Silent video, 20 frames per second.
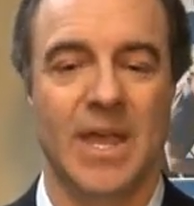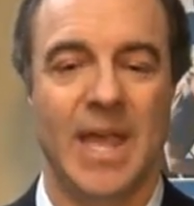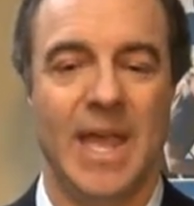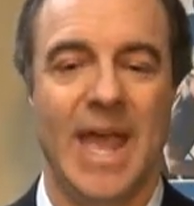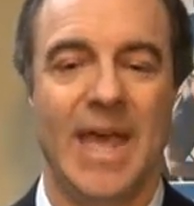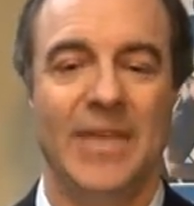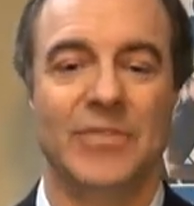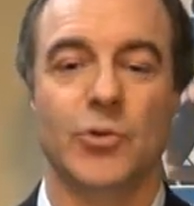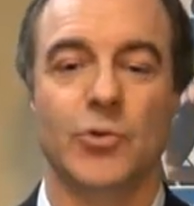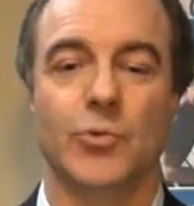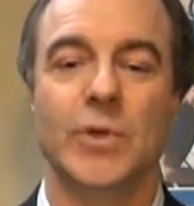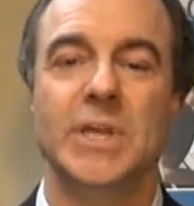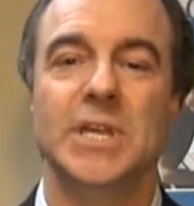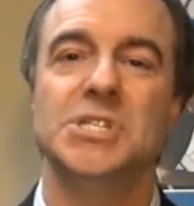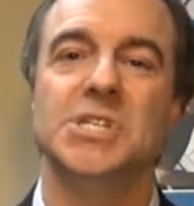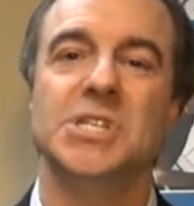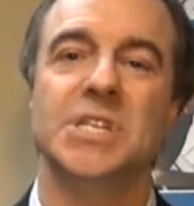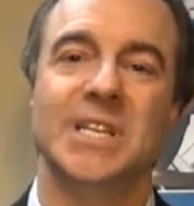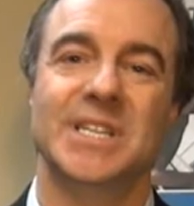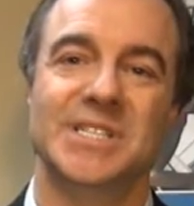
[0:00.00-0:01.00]
And the
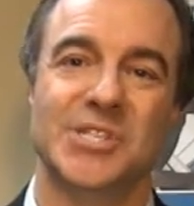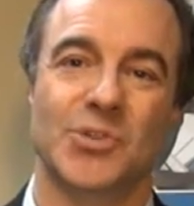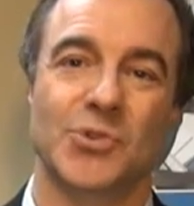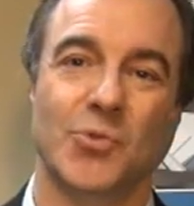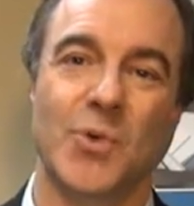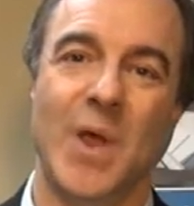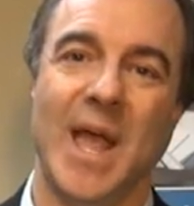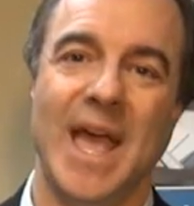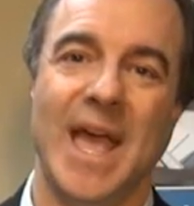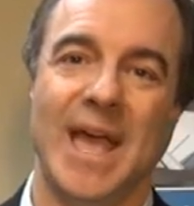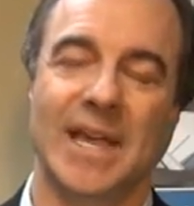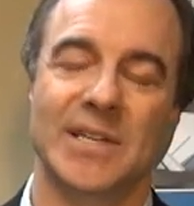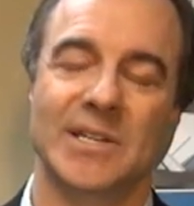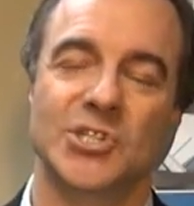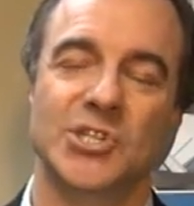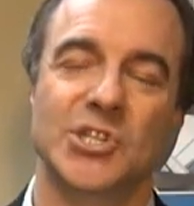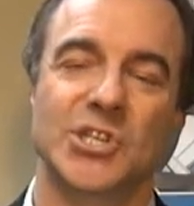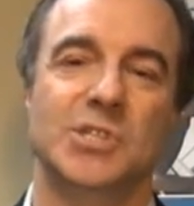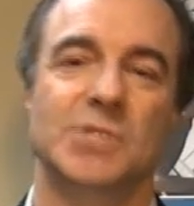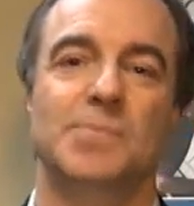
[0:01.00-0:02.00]
reason it's a
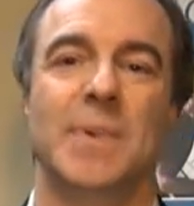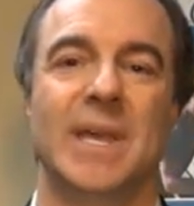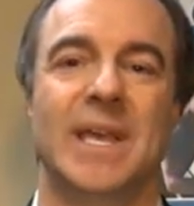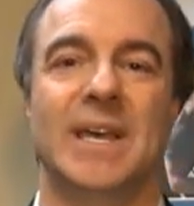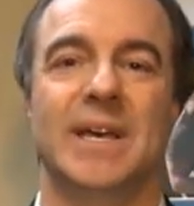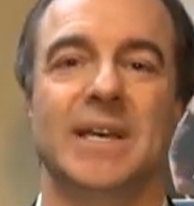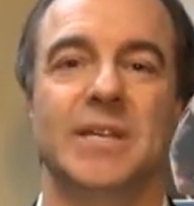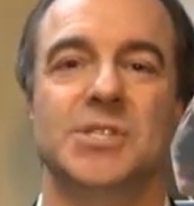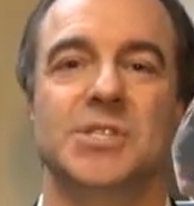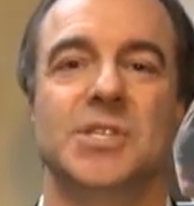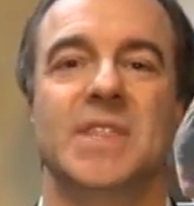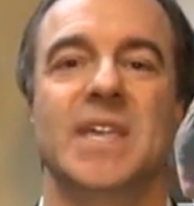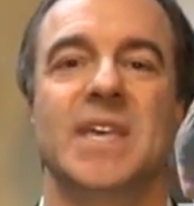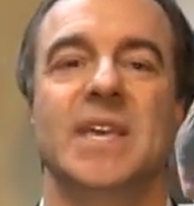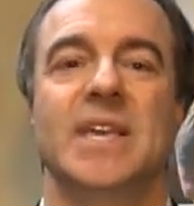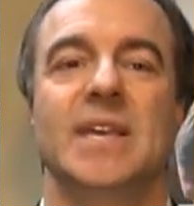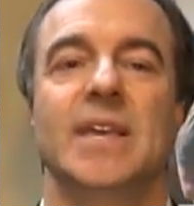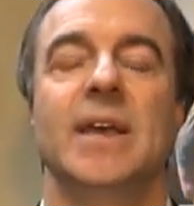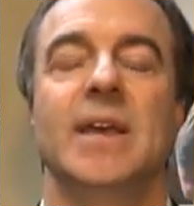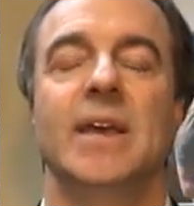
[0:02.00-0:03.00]
range is because
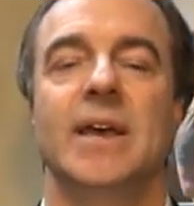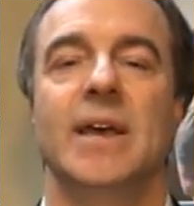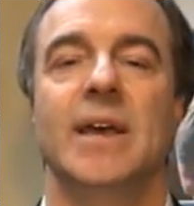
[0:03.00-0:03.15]
the